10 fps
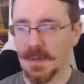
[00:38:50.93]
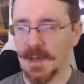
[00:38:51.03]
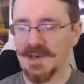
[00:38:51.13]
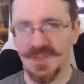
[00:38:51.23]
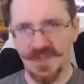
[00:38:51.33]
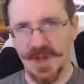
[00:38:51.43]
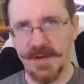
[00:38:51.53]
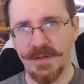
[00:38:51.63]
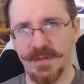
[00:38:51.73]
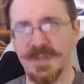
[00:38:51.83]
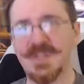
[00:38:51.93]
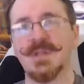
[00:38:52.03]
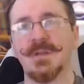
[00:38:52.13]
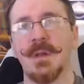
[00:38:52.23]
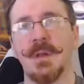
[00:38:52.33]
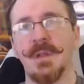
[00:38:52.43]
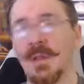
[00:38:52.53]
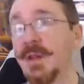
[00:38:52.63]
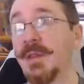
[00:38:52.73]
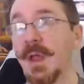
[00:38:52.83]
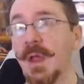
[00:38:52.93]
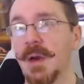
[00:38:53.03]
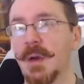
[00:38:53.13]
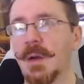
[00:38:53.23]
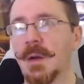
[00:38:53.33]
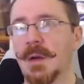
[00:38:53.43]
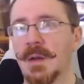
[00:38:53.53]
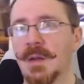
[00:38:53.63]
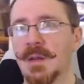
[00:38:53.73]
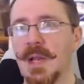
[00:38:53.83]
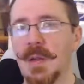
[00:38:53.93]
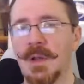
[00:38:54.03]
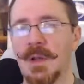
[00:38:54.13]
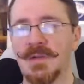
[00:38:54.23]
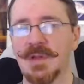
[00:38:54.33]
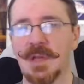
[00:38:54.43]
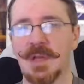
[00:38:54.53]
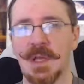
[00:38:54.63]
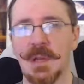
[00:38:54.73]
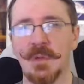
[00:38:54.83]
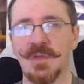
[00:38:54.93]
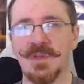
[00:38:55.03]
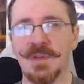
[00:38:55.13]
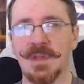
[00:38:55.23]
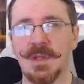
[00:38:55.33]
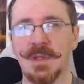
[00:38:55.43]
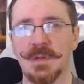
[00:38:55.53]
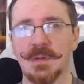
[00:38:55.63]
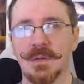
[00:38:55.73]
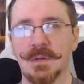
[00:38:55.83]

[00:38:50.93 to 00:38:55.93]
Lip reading: I decided thus, then and there. I would have to get a whiskey